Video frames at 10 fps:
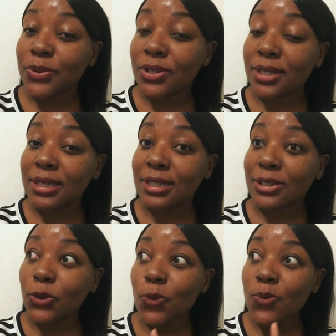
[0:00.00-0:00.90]
person,
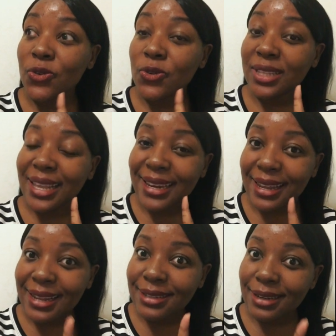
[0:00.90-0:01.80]
there's almost a
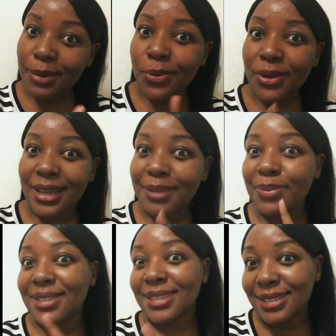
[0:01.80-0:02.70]
99.9%
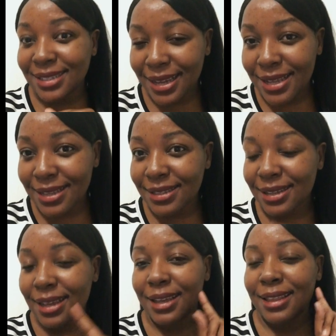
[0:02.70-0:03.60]
chance
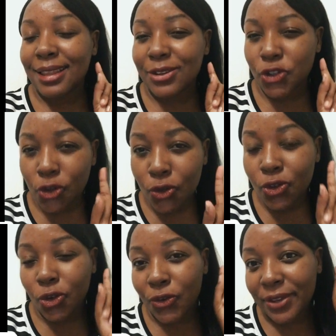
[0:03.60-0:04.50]
that you
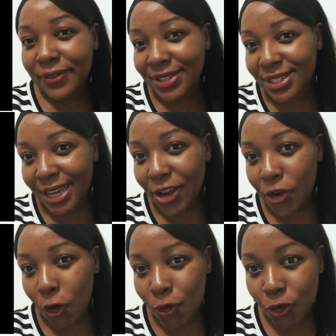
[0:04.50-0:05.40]
don't even check
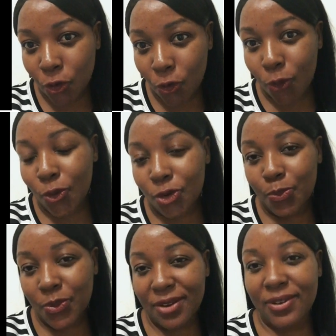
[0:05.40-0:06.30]
on your own
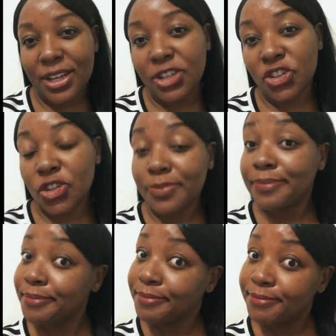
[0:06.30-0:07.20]
privilege.
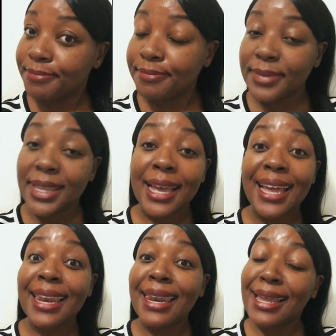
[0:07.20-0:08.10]

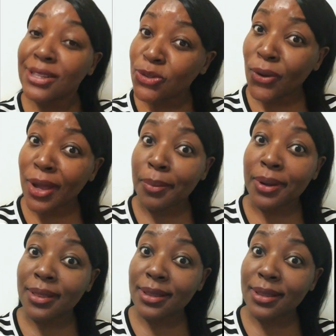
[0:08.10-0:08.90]
Let's talk about